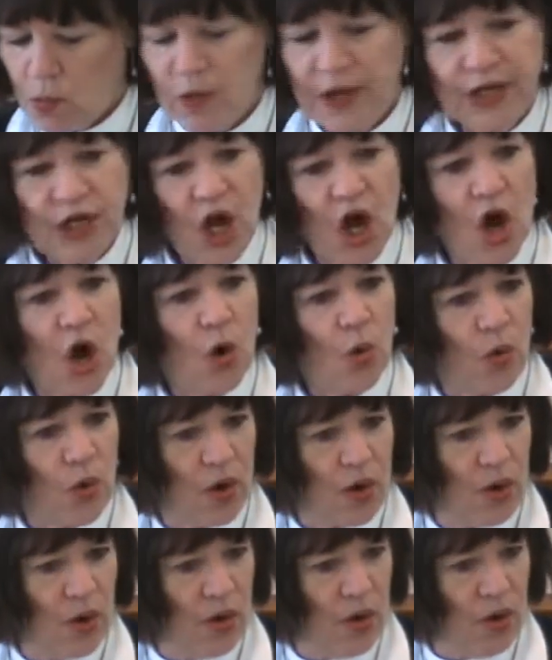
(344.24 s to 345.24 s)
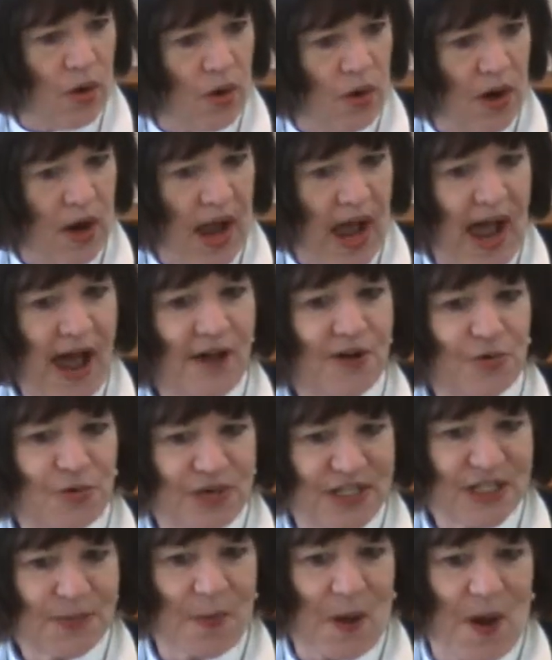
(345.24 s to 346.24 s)
we know how to
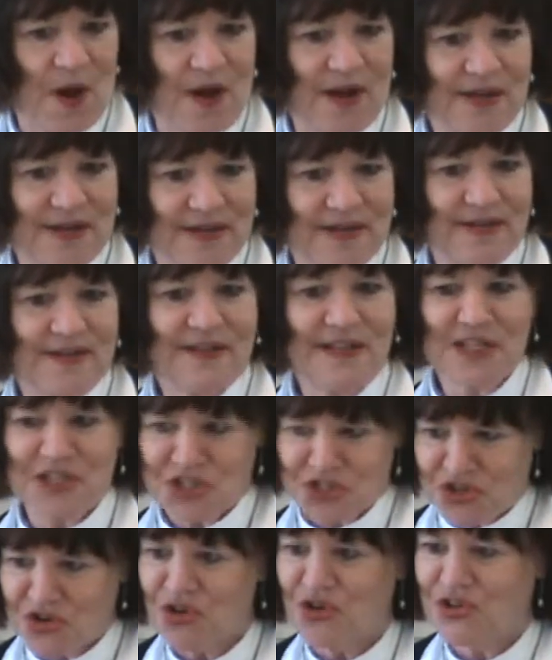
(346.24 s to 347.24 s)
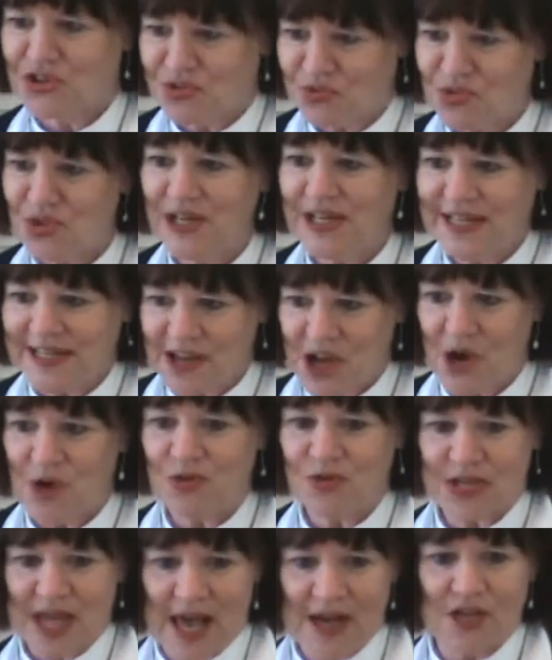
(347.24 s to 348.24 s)
respond. This church really
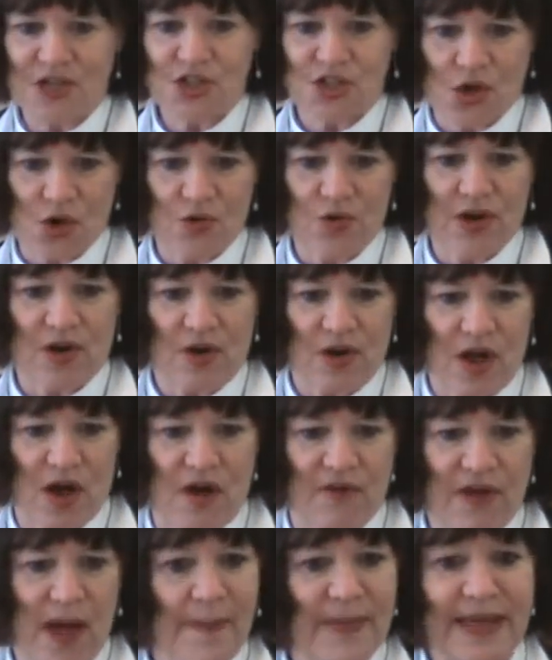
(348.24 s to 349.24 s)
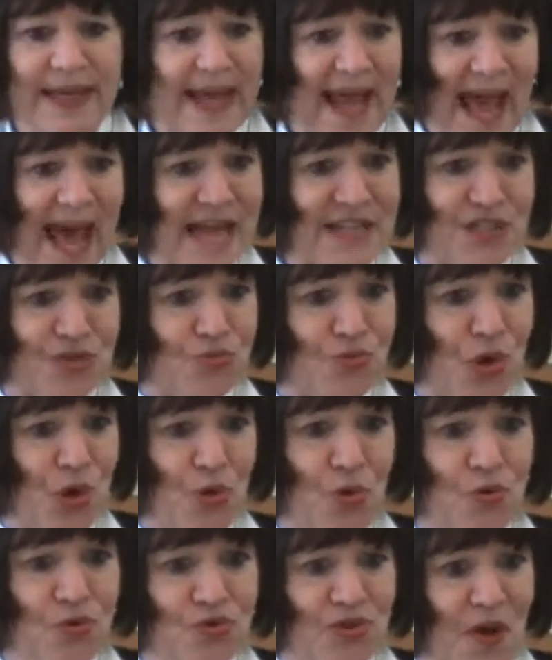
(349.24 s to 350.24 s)
knows how to show their love. I mean,
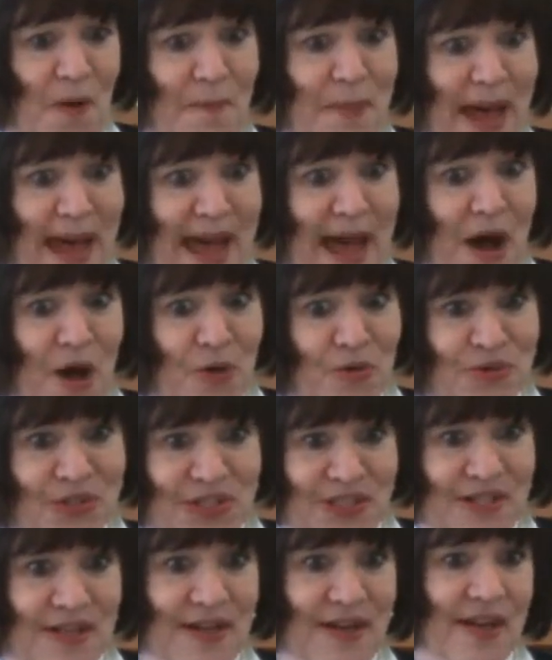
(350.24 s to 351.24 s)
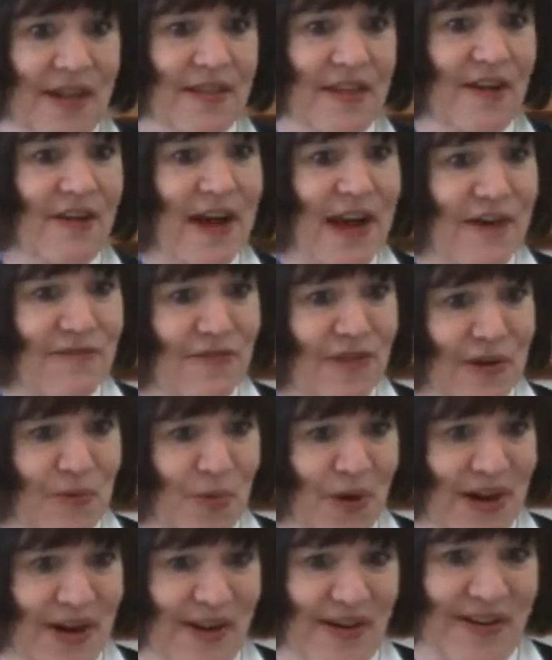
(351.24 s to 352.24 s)
casseroles abound. They're
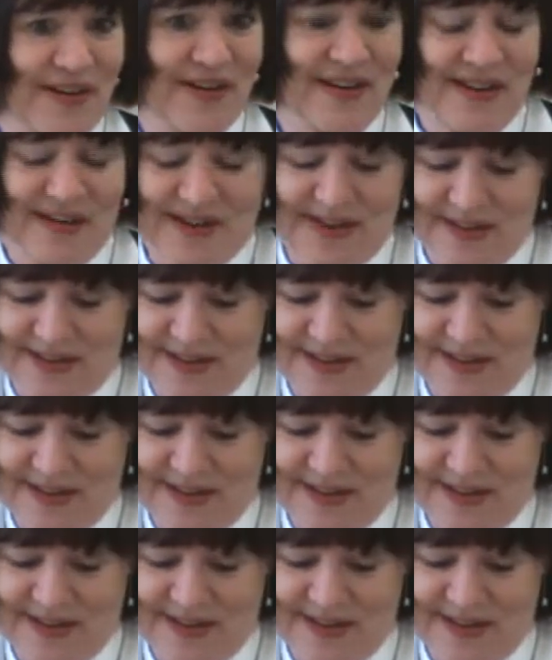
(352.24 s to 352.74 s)
everywhere.